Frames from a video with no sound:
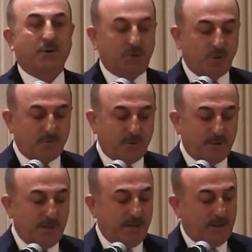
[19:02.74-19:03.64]

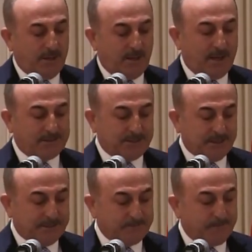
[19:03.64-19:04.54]
October last
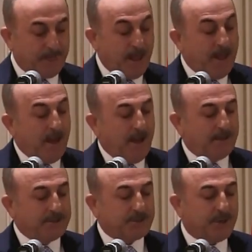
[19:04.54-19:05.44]
year.
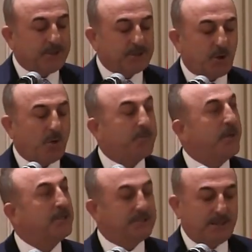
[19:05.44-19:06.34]
And the Turkish
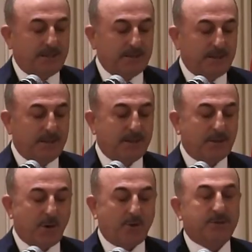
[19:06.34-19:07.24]
Cooperation and
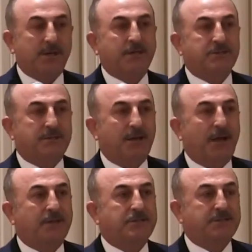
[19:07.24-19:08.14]
Coordination
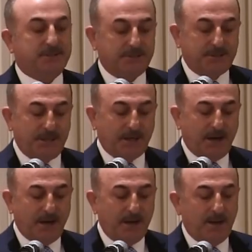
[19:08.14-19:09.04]
Agency,
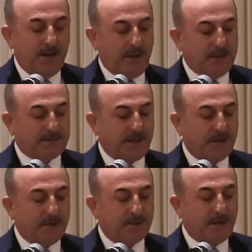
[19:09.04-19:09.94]
TICA, has
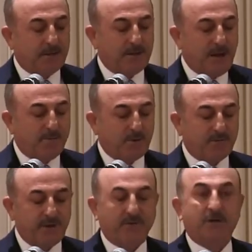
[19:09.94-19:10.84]
carried out a number
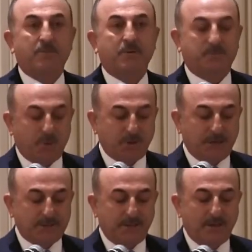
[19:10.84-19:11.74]
of development
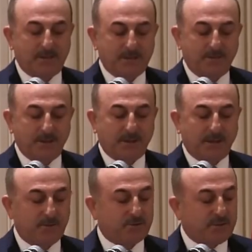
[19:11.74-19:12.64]
projects in Latin
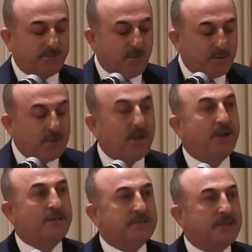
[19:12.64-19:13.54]
America to support
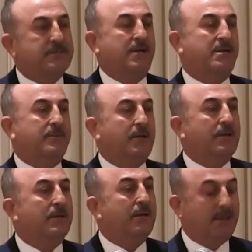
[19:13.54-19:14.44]
sustainable